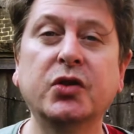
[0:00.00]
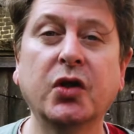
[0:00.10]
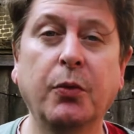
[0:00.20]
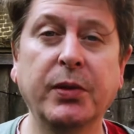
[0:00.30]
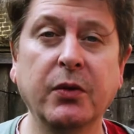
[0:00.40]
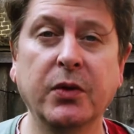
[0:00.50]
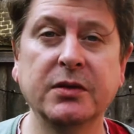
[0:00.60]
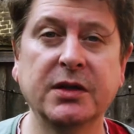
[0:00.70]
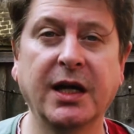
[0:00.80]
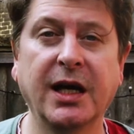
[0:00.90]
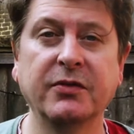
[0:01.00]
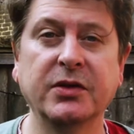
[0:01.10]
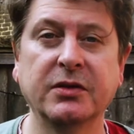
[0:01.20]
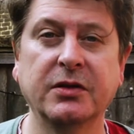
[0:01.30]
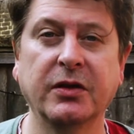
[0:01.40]
to copy the ones that I've
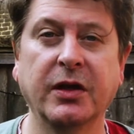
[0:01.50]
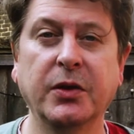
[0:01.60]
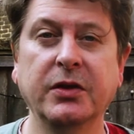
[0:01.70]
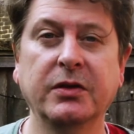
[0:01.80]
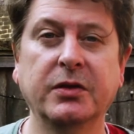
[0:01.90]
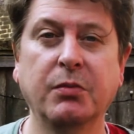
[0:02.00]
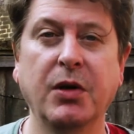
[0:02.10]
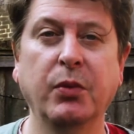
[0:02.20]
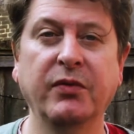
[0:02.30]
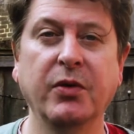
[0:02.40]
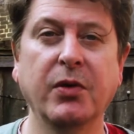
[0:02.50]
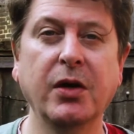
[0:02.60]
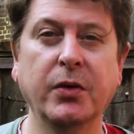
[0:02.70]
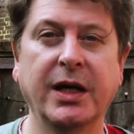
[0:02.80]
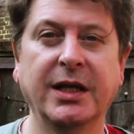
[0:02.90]
just done. I want you to come up with your
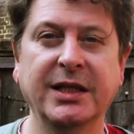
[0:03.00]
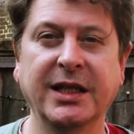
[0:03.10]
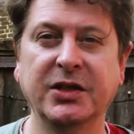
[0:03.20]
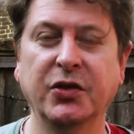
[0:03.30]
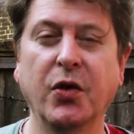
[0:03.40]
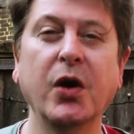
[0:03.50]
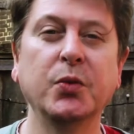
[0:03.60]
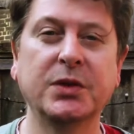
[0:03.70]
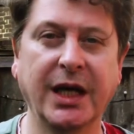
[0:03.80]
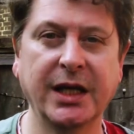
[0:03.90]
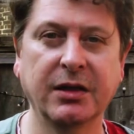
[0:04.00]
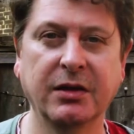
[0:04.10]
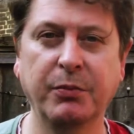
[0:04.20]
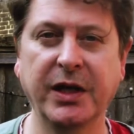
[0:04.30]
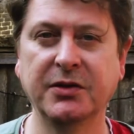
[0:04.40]
own ideas, your own take
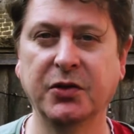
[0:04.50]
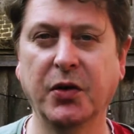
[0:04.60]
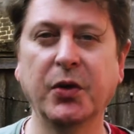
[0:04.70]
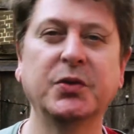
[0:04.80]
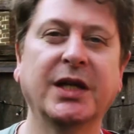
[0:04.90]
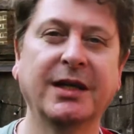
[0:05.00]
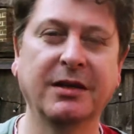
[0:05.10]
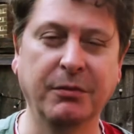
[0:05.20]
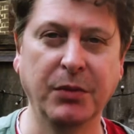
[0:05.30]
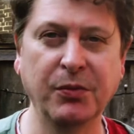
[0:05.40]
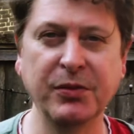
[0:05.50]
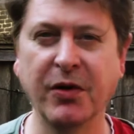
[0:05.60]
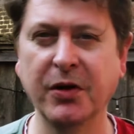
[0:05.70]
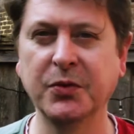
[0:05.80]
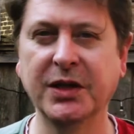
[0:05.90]
on the pigs, your own take on the mom,
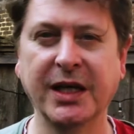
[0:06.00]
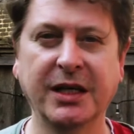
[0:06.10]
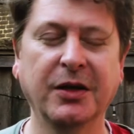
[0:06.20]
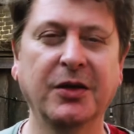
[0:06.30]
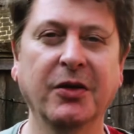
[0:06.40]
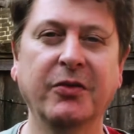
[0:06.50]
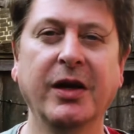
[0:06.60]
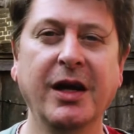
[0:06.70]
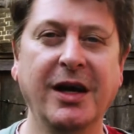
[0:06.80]
your own take on